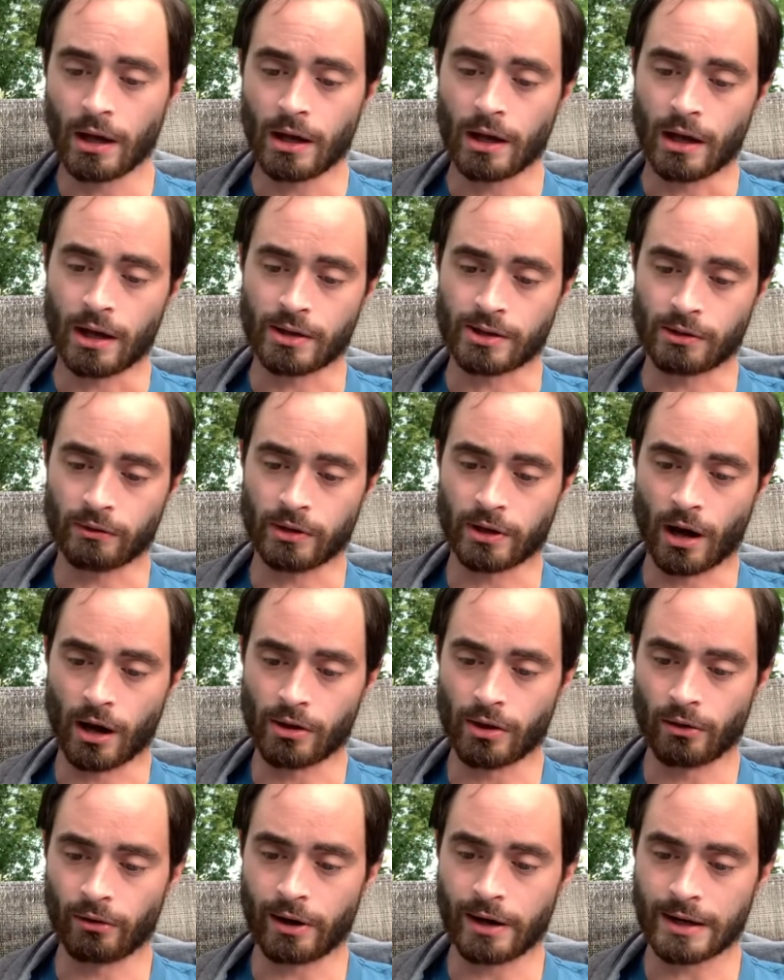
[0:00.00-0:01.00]
and so the
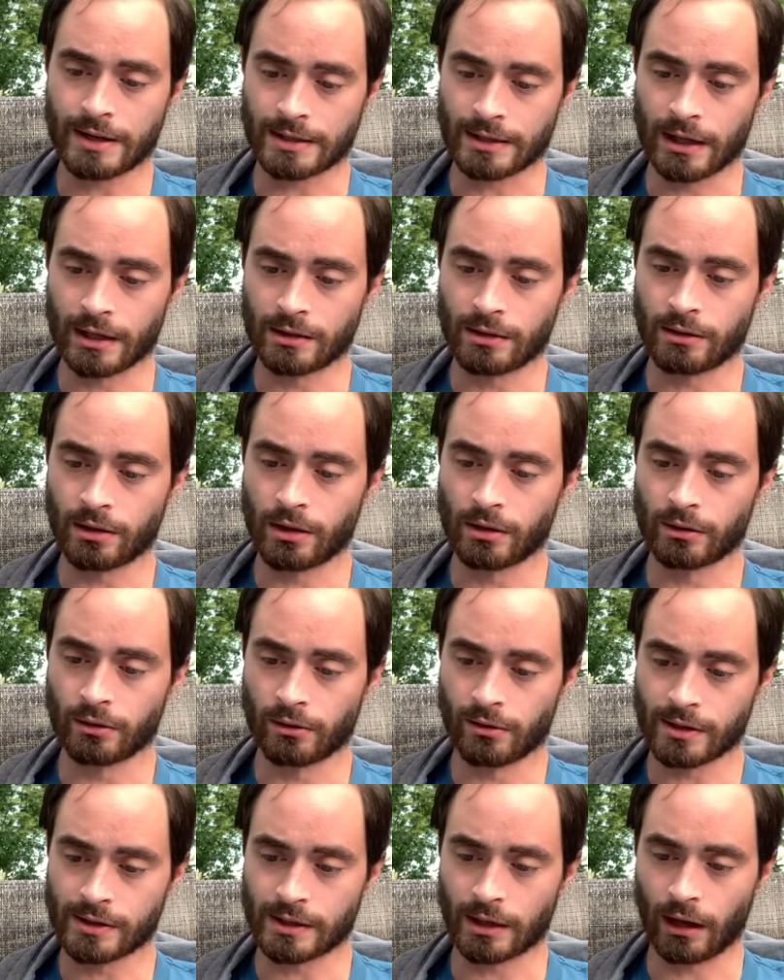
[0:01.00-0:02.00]
other rakes into the
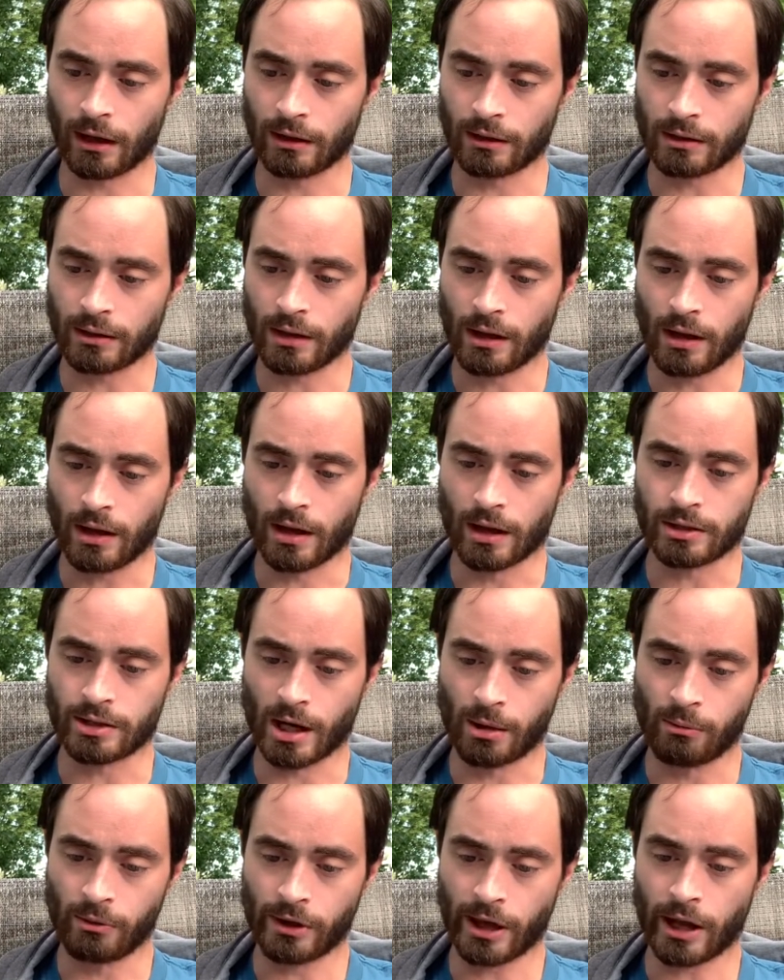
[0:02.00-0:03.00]
allure's end, and
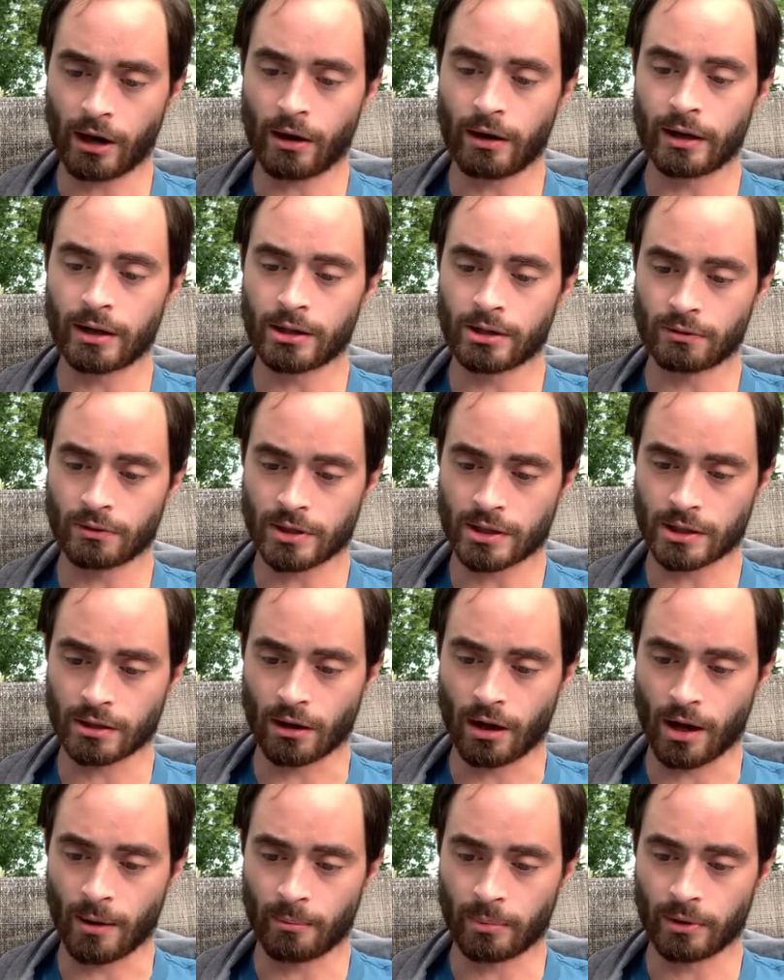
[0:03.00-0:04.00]
double that on into a
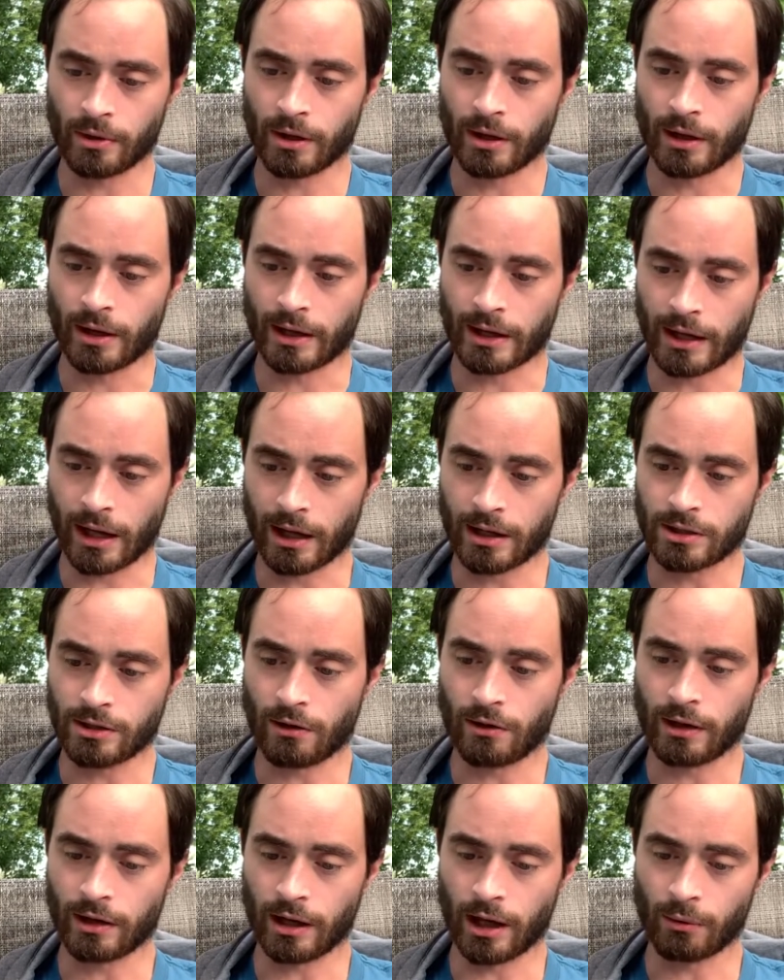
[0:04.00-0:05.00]
stop, again
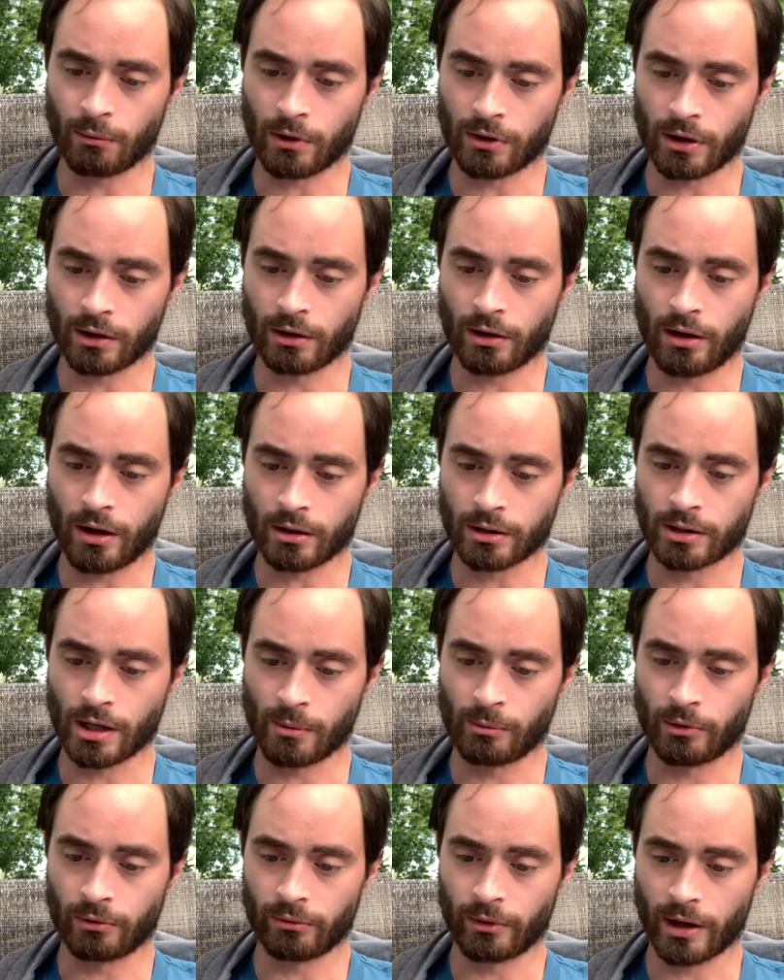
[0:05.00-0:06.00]
turning in with a long
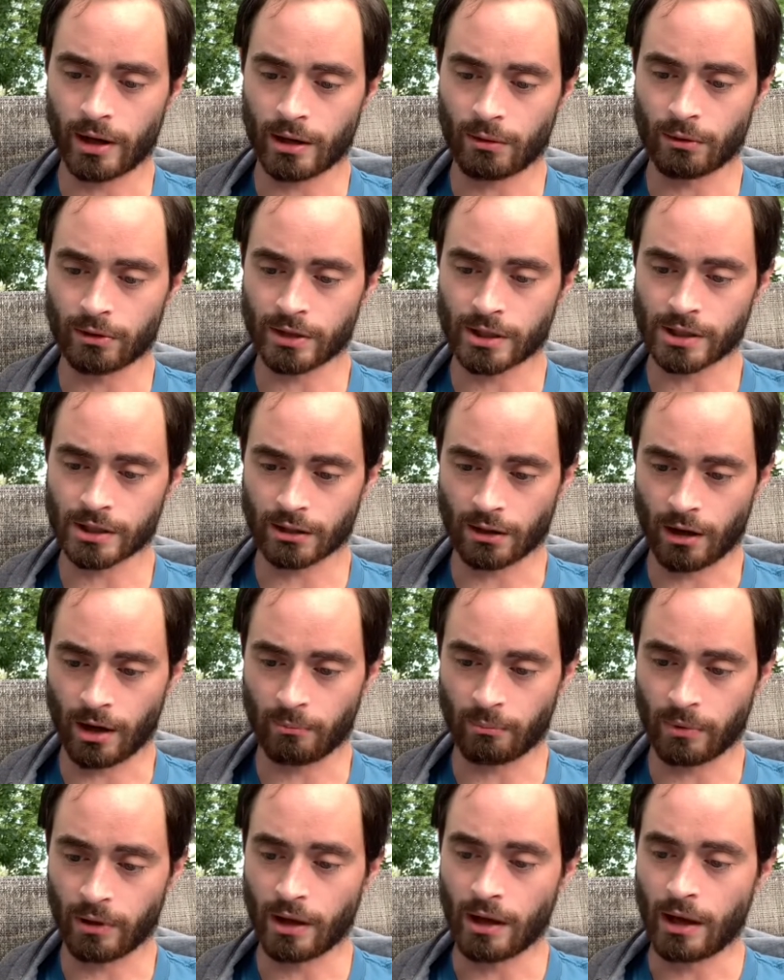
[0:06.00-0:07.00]
double rake with a stop,
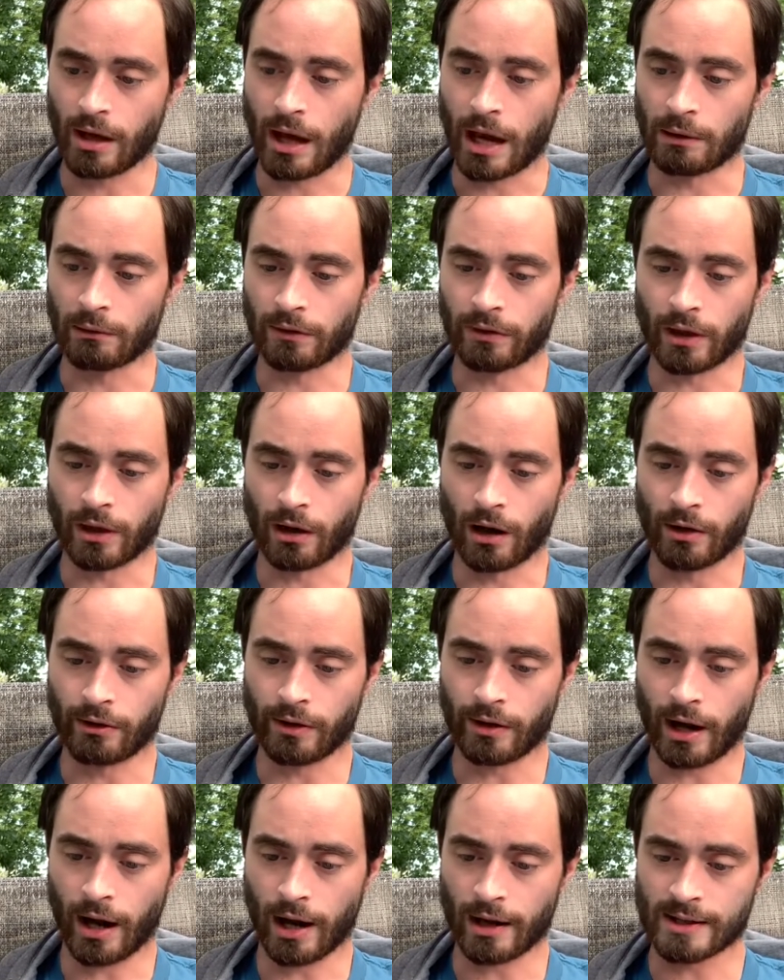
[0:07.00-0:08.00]
and with that
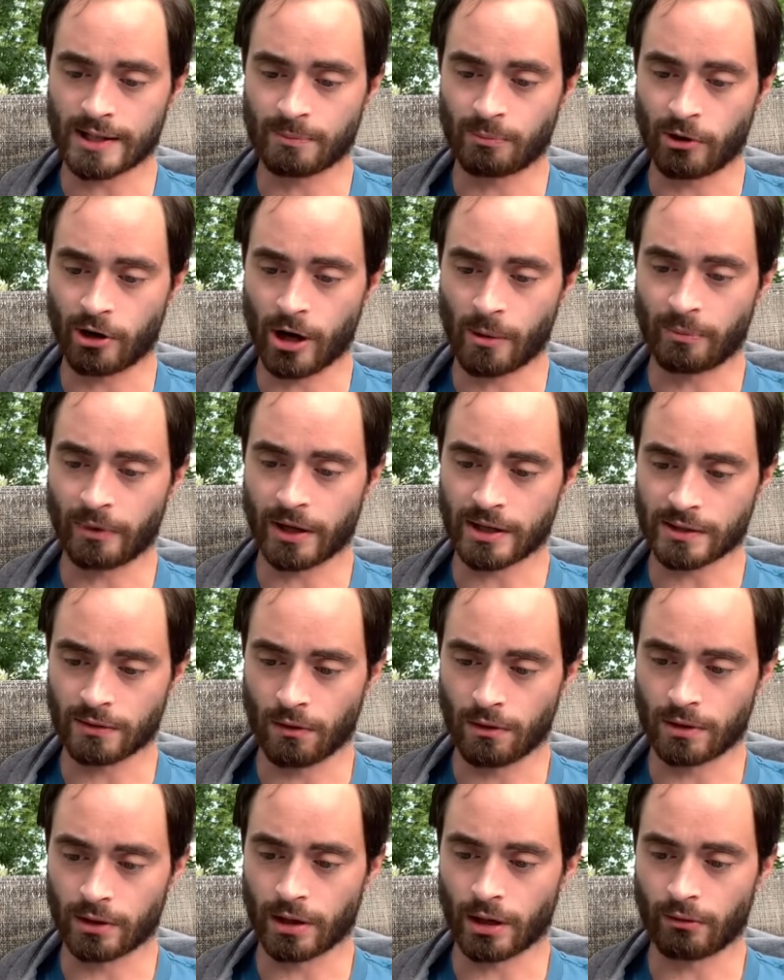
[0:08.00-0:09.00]
other hand spring up thy
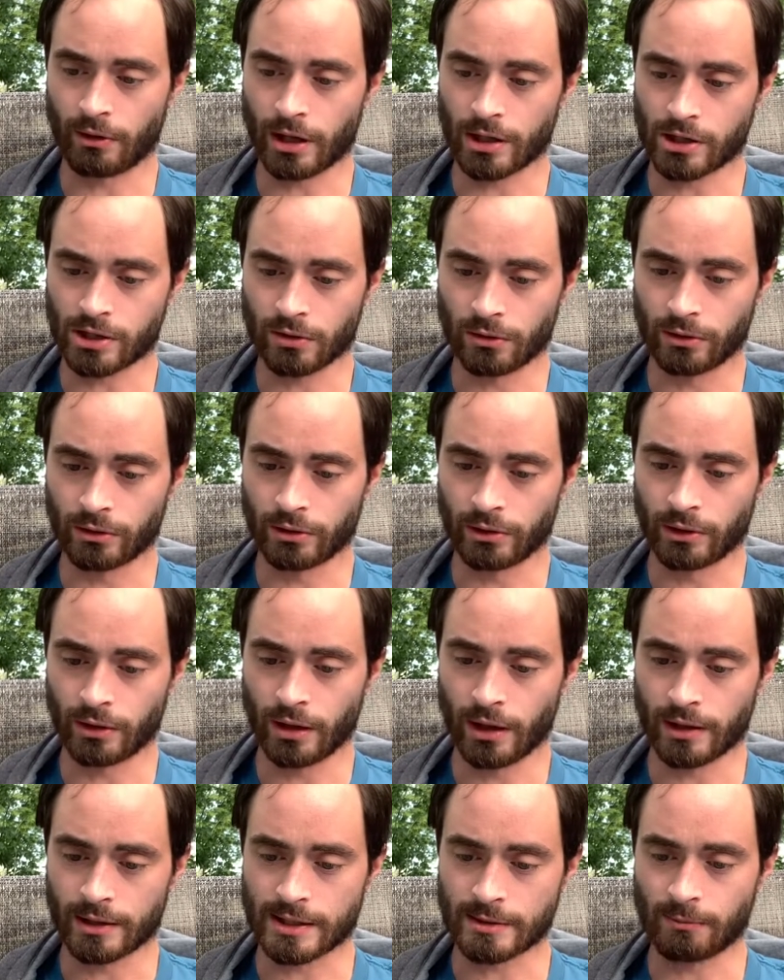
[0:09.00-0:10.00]
sword to thy right shoulder,
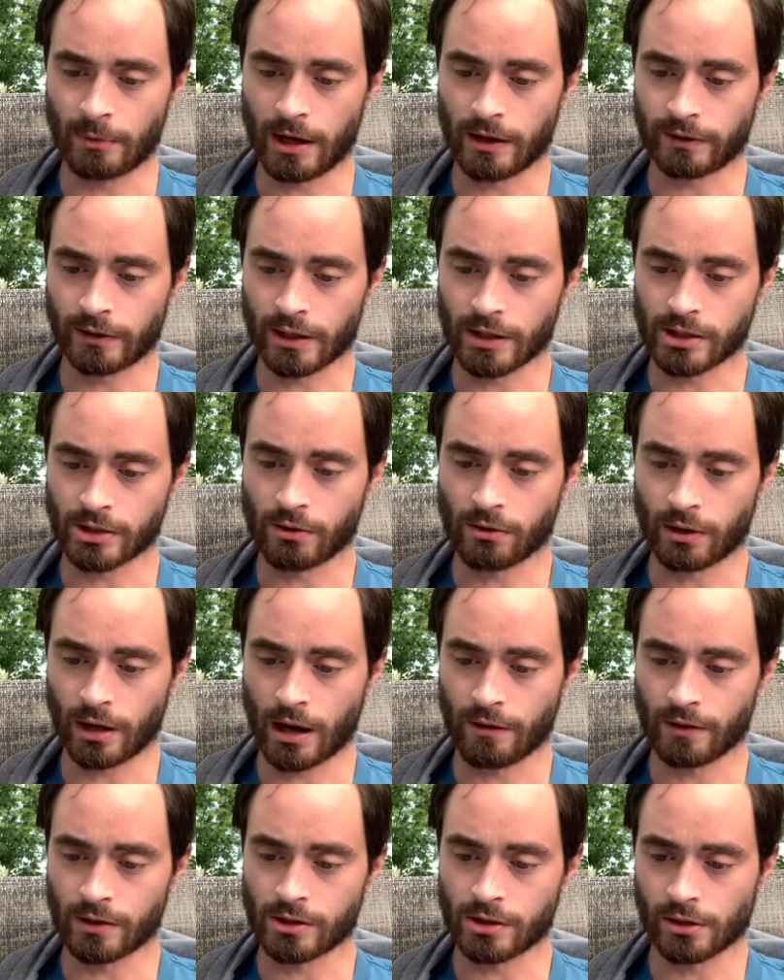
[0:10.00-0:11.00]
and smite thy stroke
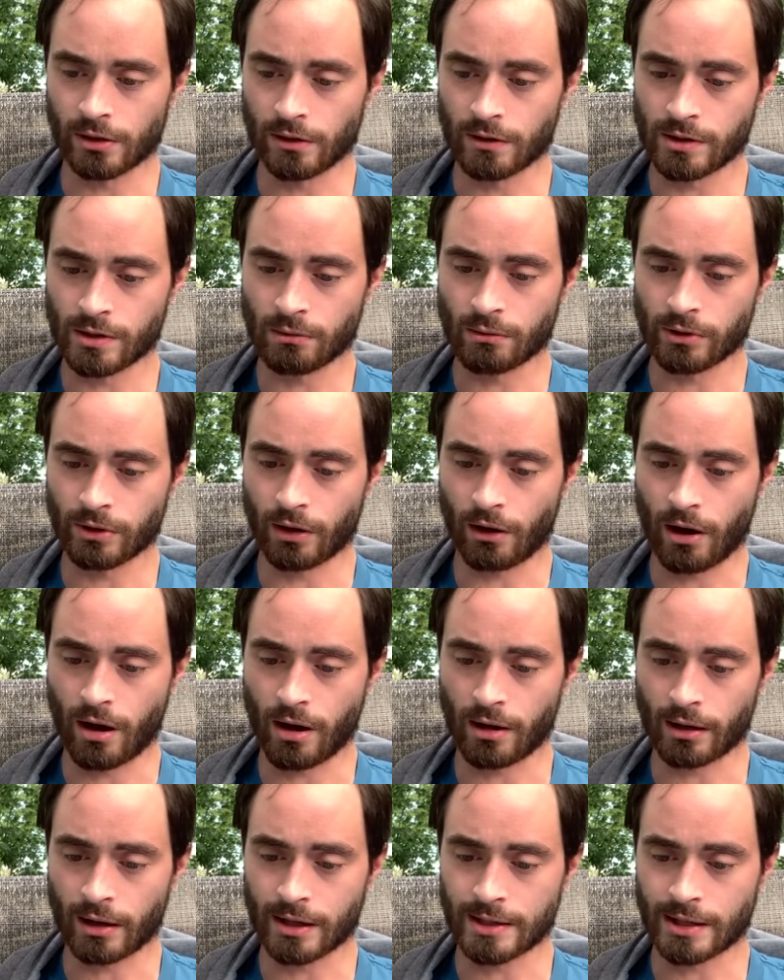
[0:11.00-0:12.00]
aventures with a
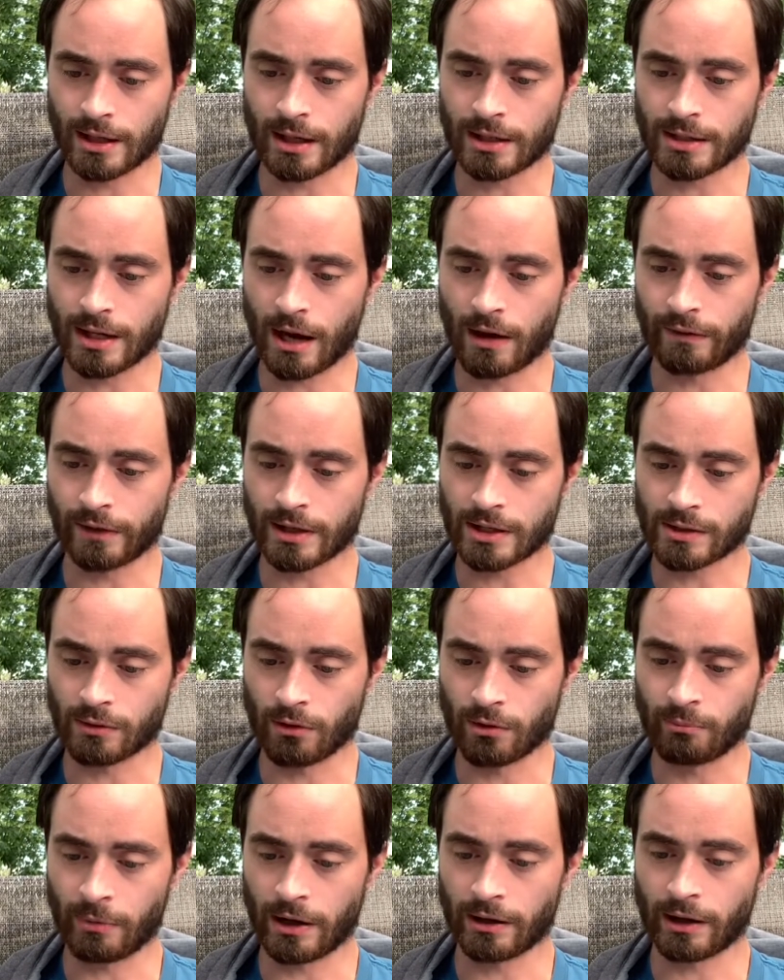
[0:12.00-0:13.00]
hawk, setting down thy
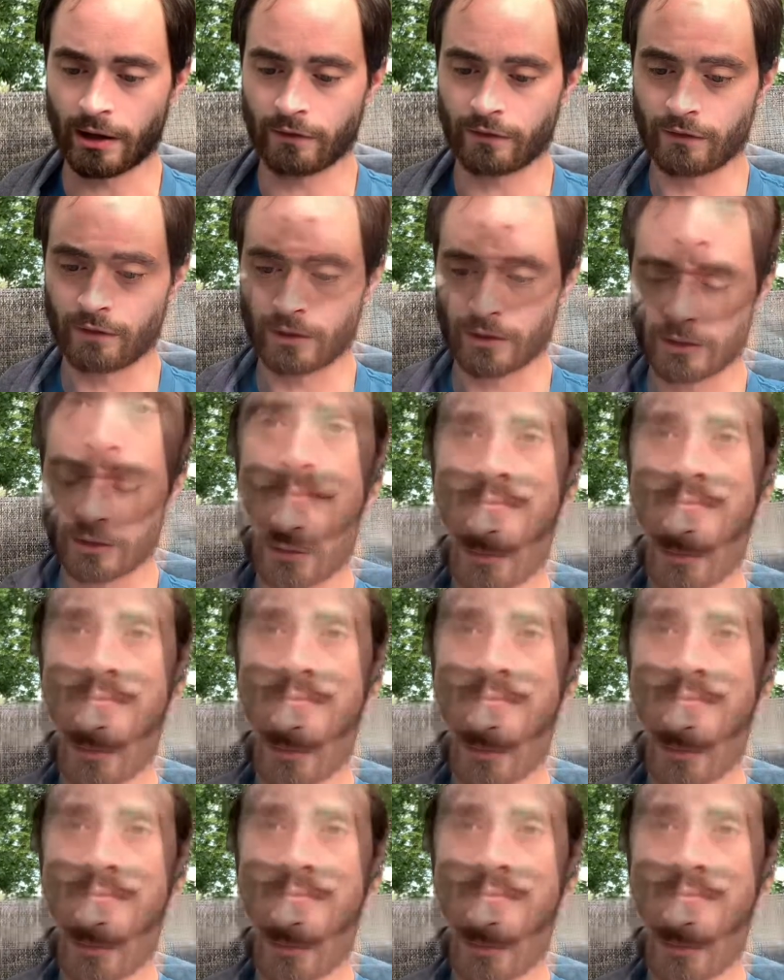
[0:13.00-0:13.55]
sword by thy foot.